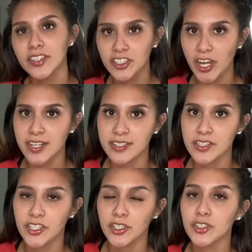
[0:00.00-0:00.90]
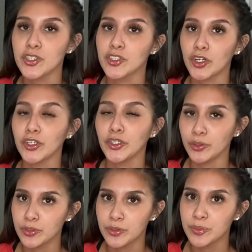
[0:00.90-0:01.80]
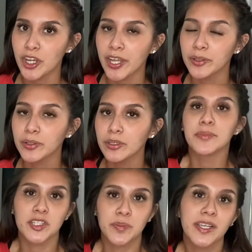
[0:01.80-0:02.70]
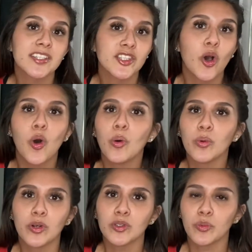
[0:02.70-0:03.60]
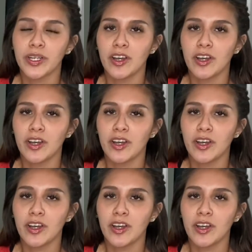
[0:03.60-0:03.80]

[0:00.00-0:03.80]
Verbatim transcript: the chance this year to start a YouTube channel just because the whole world went